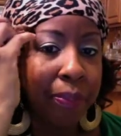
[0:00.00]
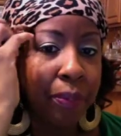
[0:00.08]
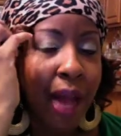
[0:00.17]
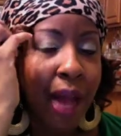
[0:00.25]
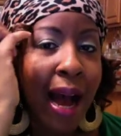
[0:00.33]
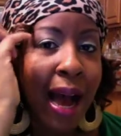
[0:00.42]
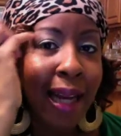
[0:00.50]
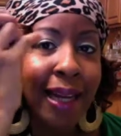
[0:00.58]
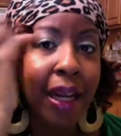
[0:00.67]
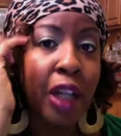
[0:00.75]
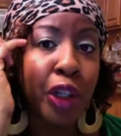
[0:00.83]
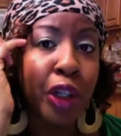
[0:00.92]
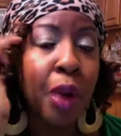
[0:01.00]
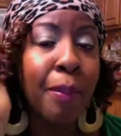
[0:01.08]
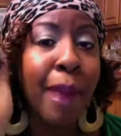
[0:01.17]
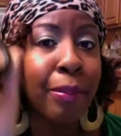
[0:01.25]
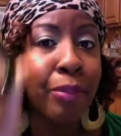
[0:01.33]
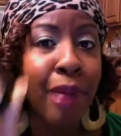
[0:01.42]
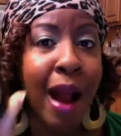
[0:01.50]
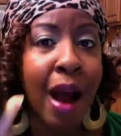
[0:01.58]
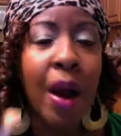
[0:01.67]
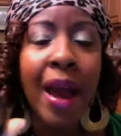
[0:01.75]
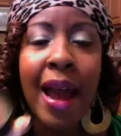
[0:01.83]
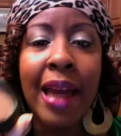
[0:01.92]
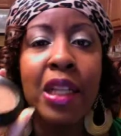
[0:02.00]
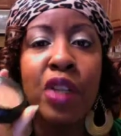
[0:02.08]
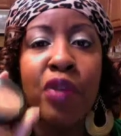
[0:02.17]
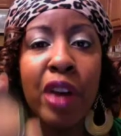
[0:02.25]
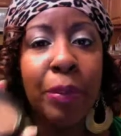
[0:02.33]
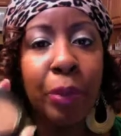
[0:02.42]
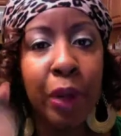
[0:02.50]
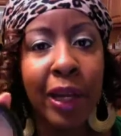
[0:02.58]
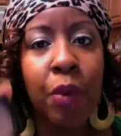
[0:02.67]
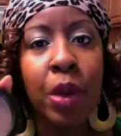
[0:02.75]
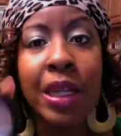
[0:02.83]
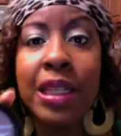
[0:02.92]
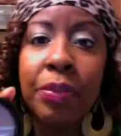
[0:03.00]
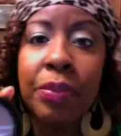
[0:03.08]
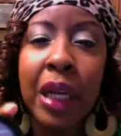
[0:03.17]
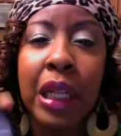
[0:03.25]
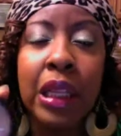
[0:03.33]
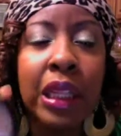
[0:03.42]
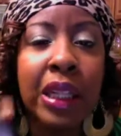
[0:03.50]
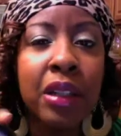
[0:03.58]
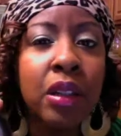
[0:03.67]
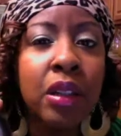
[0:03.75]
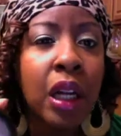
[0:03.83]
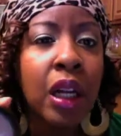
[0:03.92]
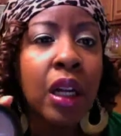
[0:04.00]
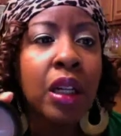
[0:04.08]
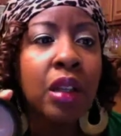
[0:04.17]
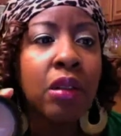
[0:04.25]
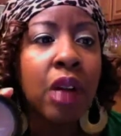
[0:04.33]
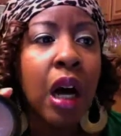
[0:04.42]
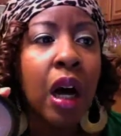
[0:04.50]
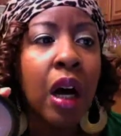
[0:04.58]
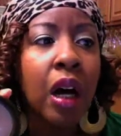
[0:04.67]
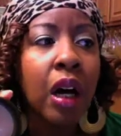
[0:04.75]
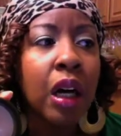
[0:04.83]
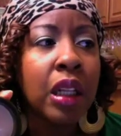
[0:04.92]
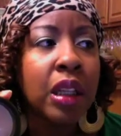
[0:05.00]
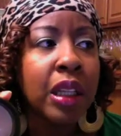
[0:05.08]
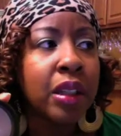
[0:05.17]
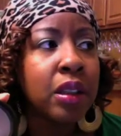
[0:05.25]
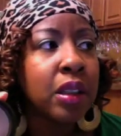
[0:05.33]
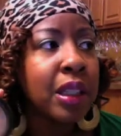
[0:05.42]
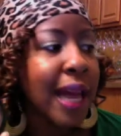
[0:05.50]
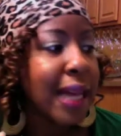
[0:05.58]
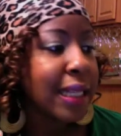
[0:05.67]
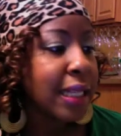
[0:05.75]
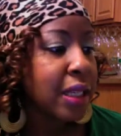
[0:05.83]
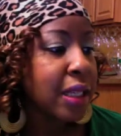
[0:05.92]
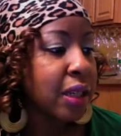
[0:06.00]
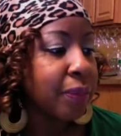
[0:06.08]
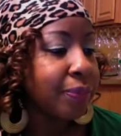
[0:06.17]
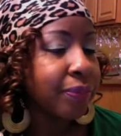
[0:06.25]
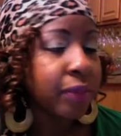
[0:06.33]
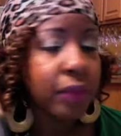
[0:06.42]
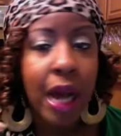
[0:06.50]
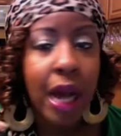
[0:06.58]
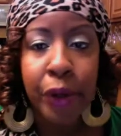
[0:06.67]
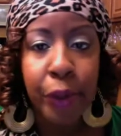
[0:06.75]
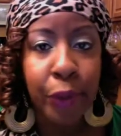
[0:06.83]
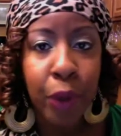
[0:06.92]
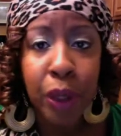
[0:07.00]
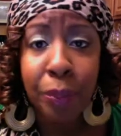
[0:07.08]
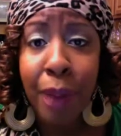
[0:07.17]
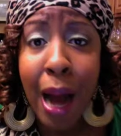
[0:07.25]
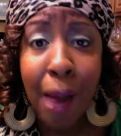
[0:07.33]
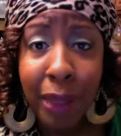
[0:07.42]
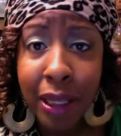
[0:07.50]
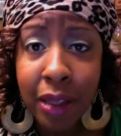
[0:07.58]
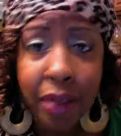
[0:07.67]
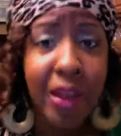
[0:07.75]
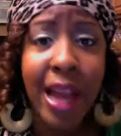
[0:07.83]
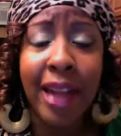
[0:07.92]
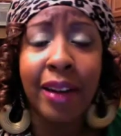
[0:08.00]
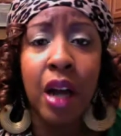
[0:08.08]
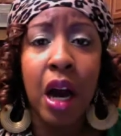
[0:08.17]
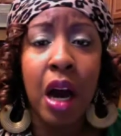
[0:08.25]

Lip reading: highlight under my brow, and it is very pretty. I wanted something a little less, I don't know the word, popping than